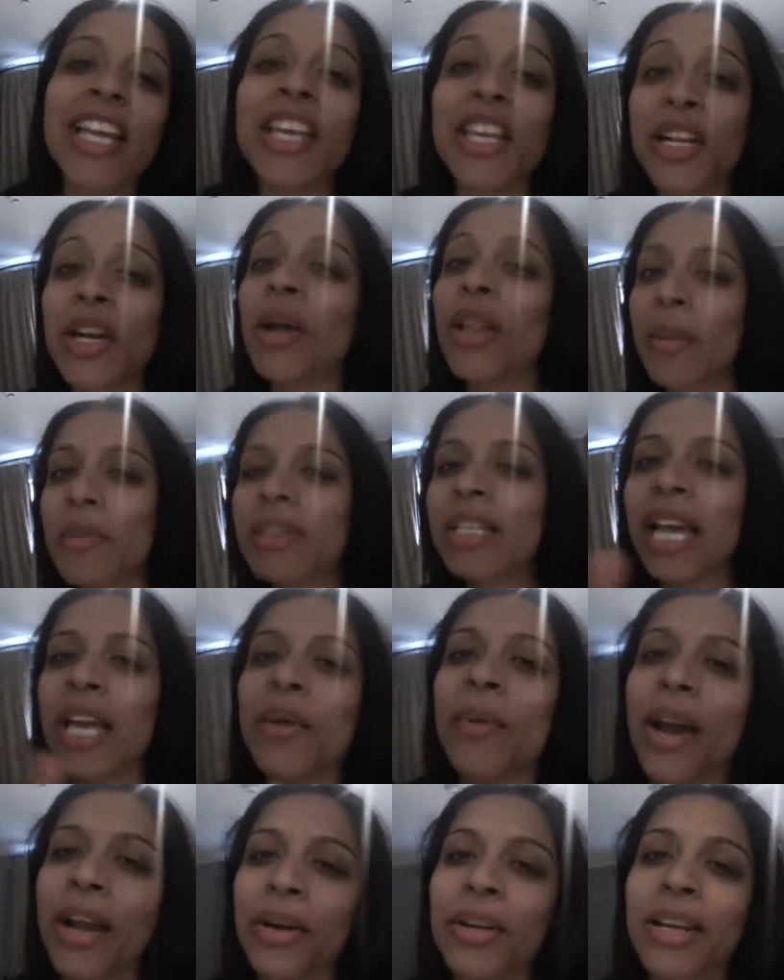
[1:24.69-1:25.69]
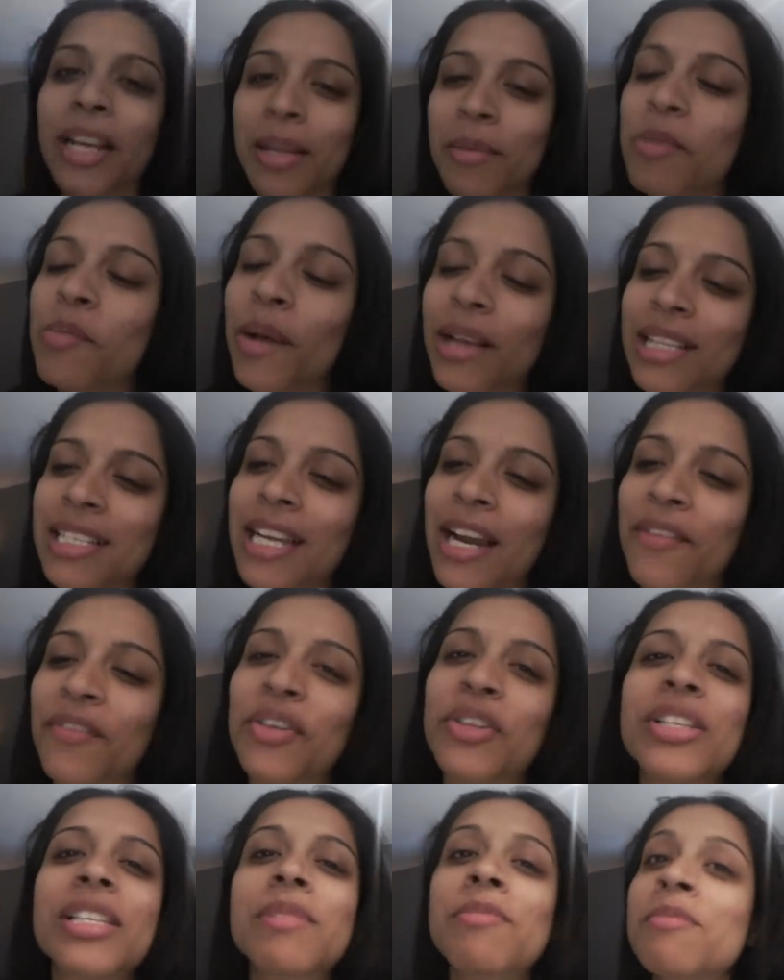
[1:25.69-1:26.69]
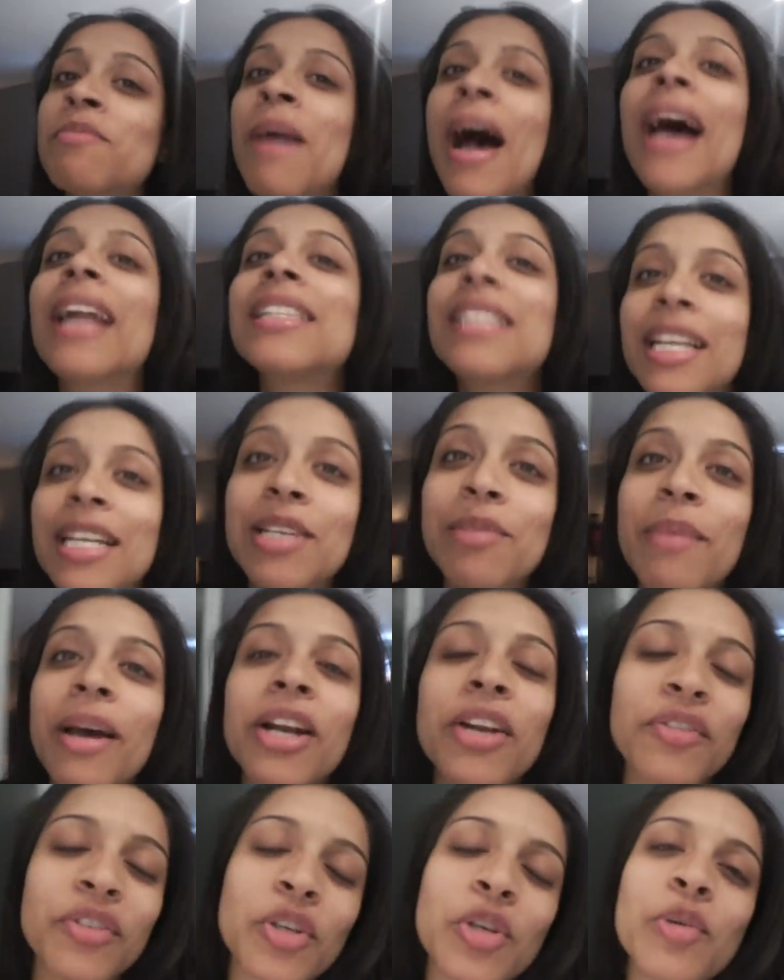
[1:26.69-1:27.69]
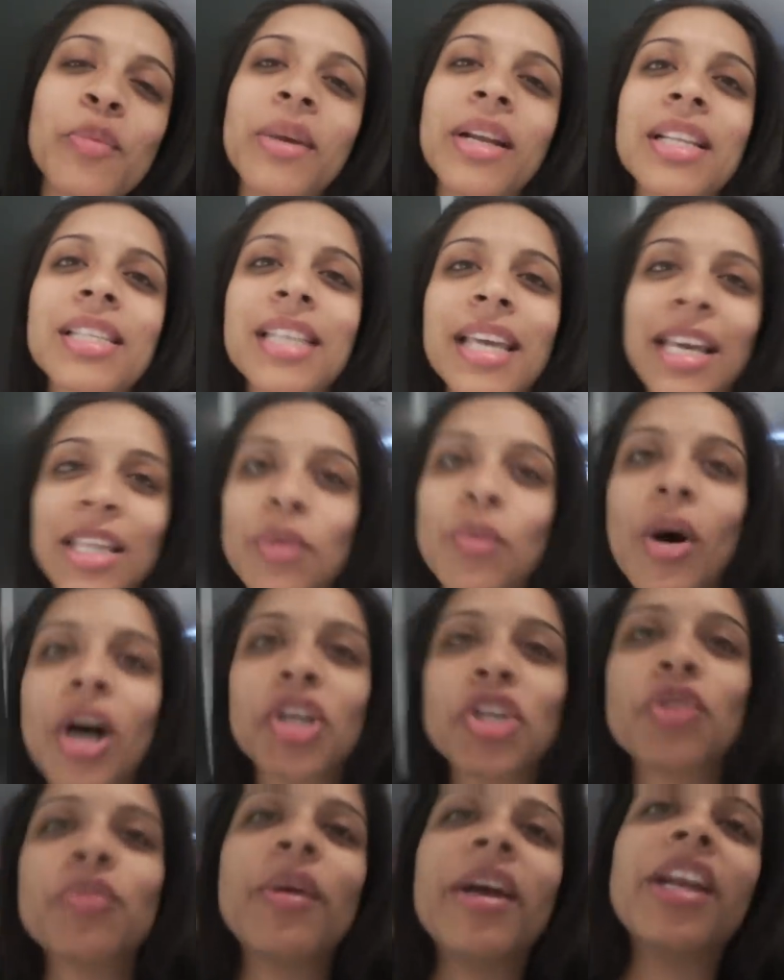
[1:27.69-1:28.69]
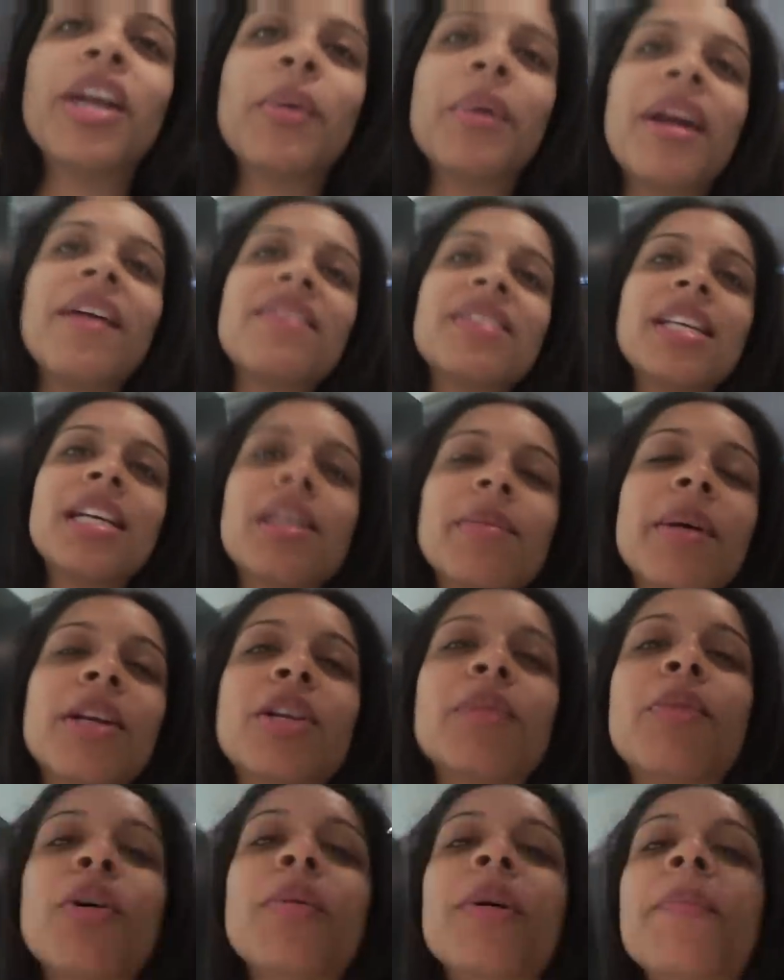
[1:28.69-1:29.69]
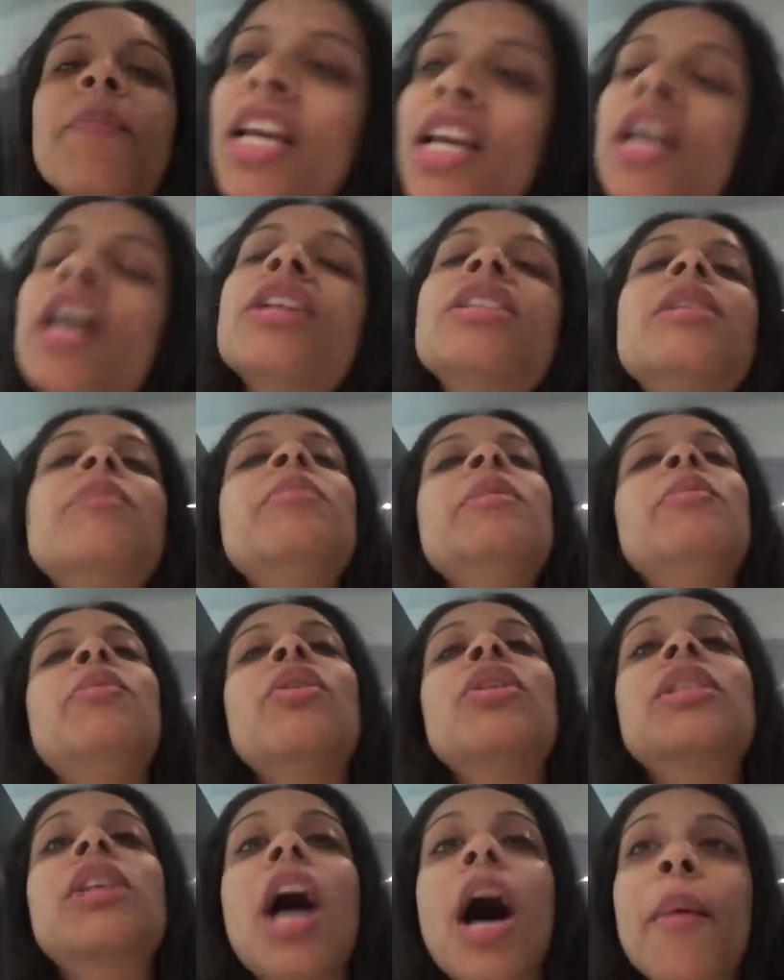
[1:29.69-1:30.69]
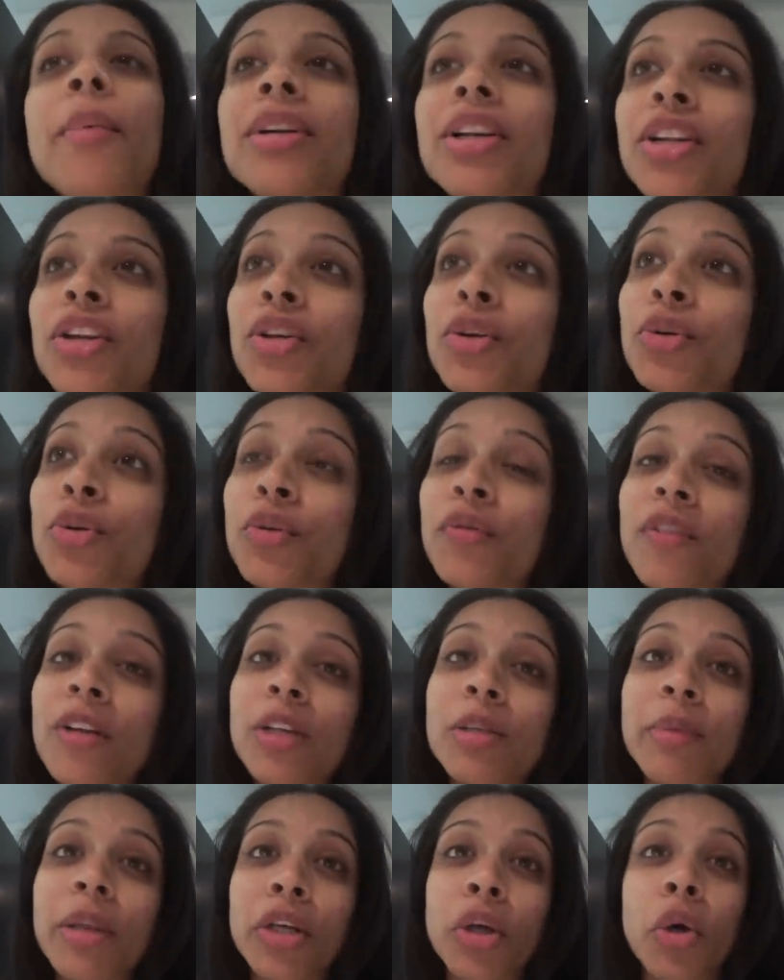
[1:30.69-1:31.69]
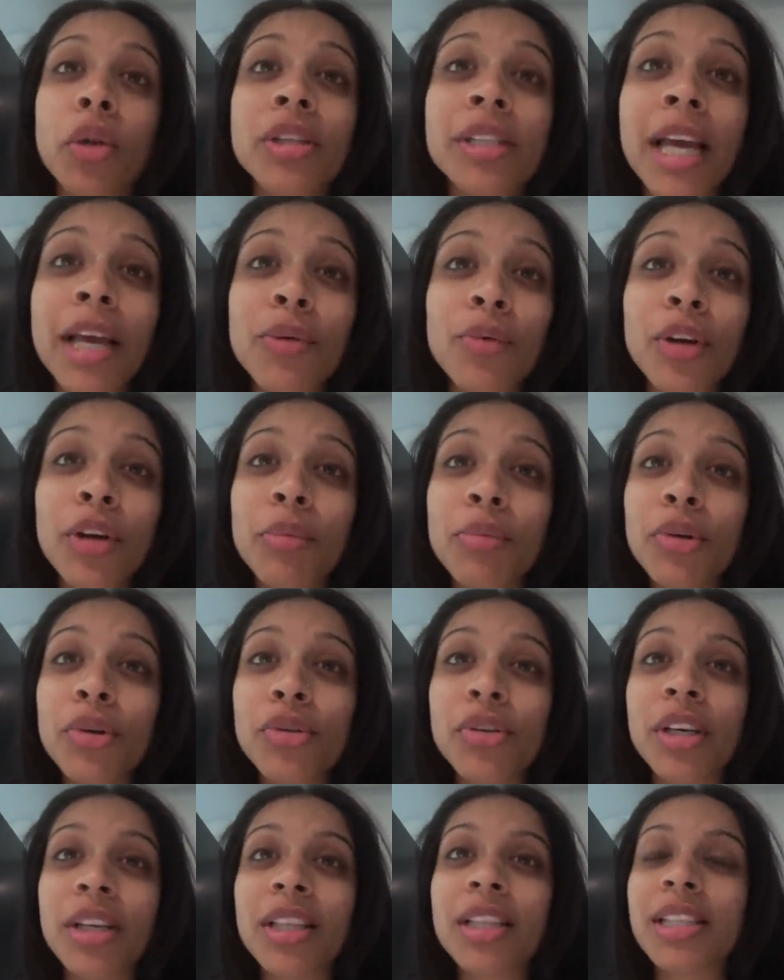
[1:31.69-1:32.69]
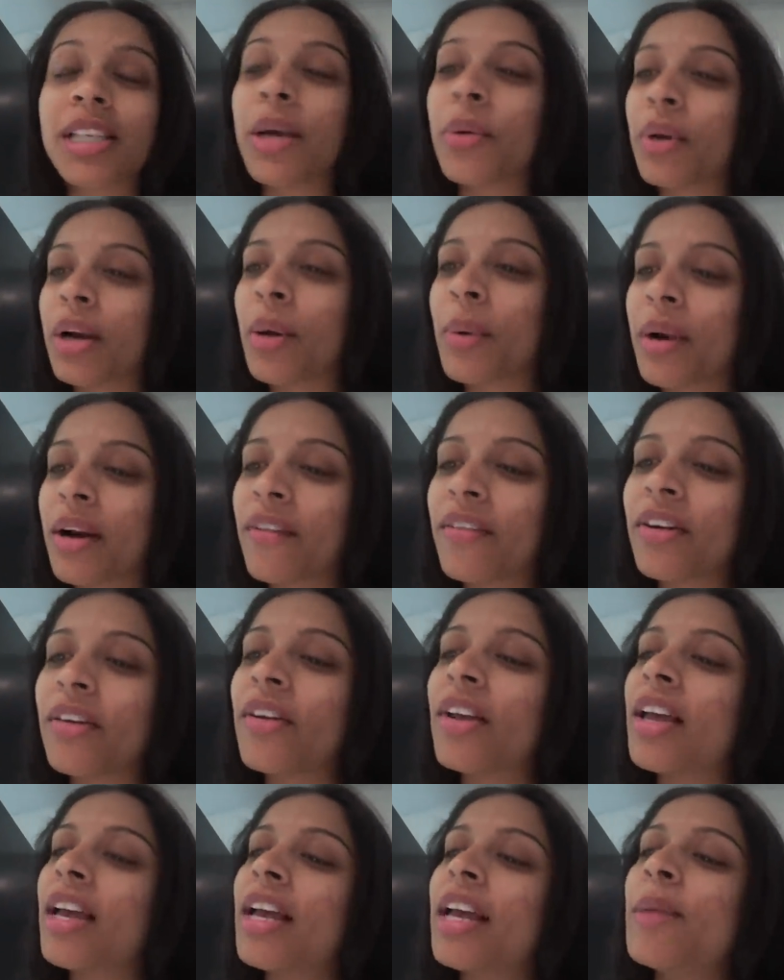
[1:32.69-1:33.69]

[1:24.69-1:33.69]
You know, let me tell you why I don't care. Let me break this down for you. This is gonna be mad sentimental for 2 minutes, okay, in the washroom right here. We're gonna have a sentimental moment. You know how some people always comment on the YouTube videos, be like, yo, this ain't real music, this ain't whatever, whatever.